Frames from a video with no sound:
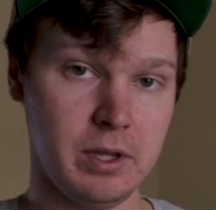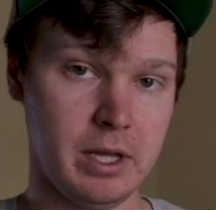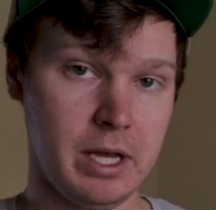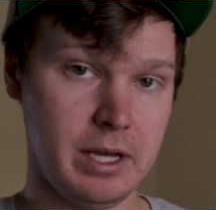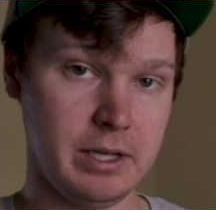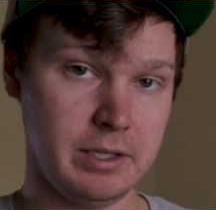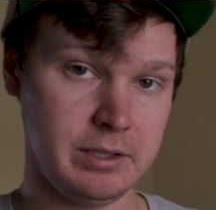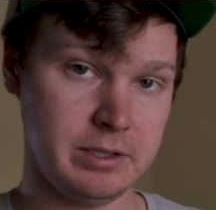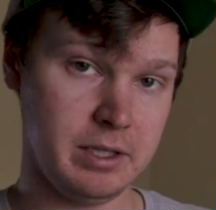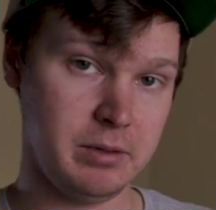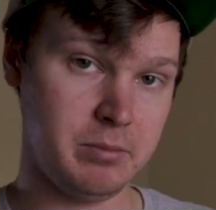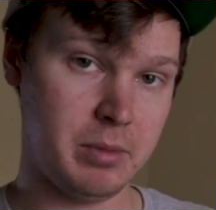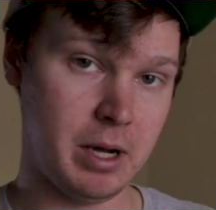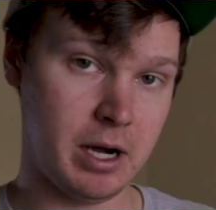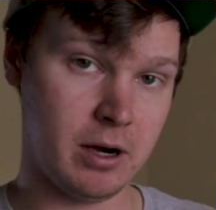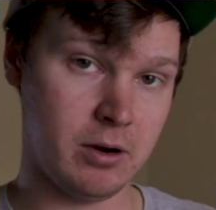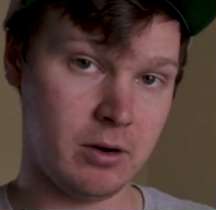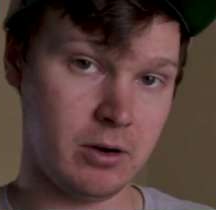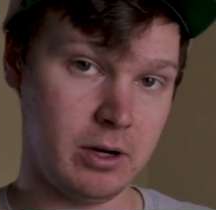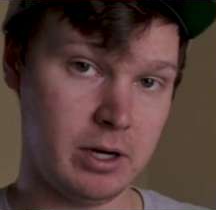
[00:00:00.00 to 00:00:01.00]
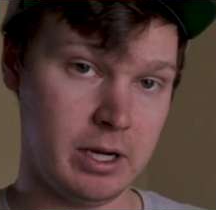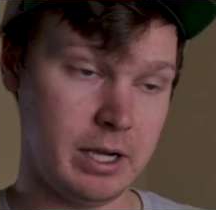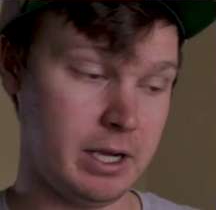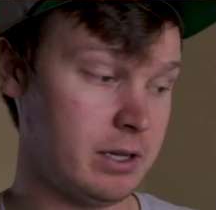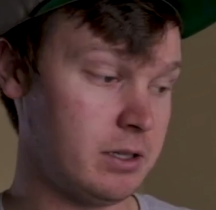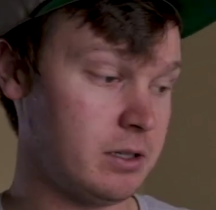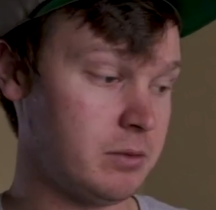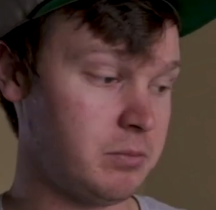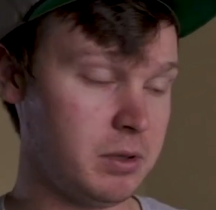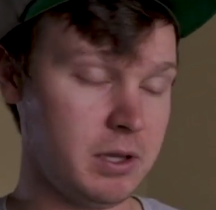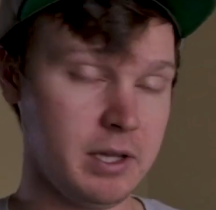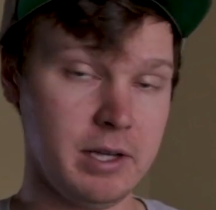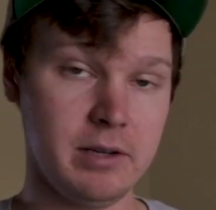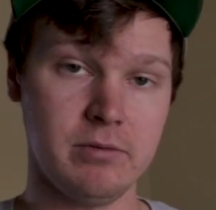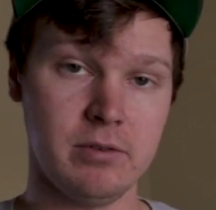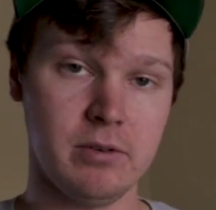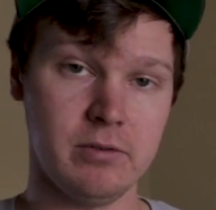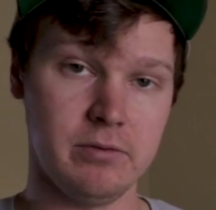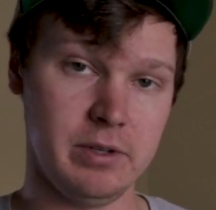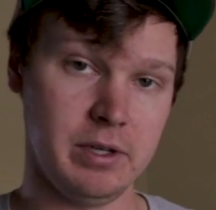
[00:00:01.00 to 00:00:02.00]
with AC power and a
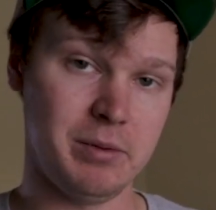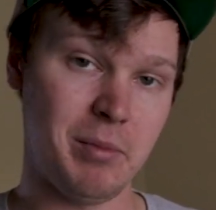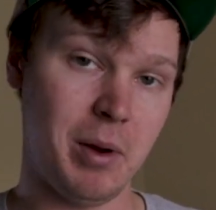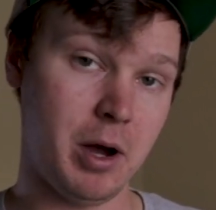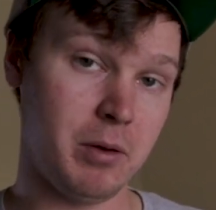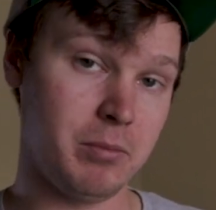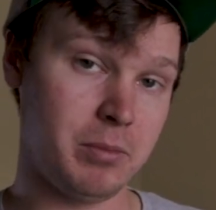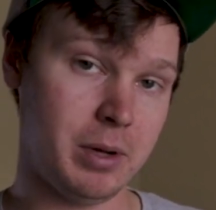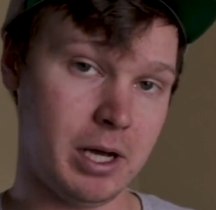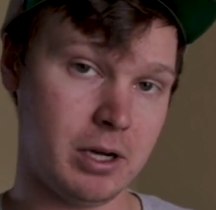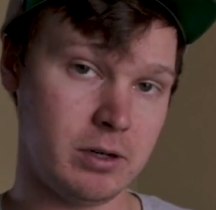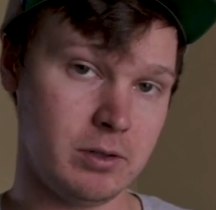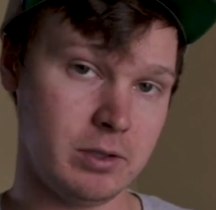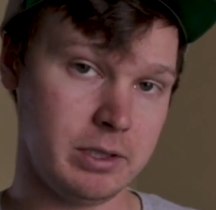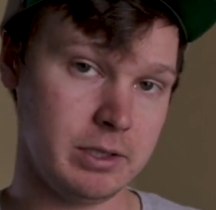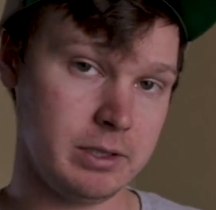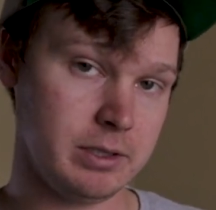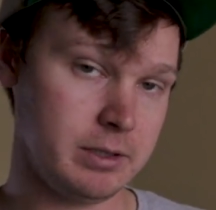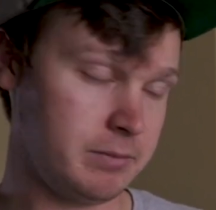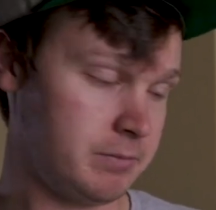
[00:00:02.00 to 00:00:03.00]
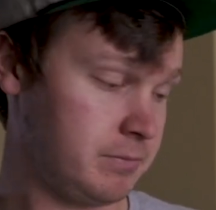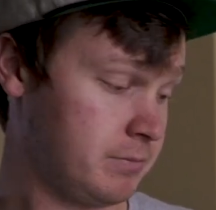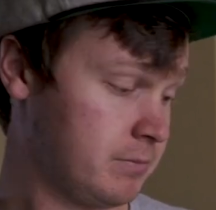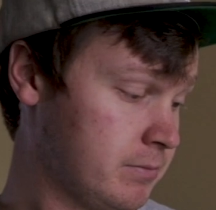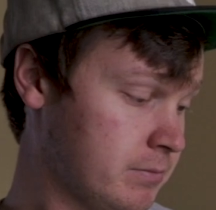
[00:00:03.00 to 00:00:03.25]
plate for V-mount batteries.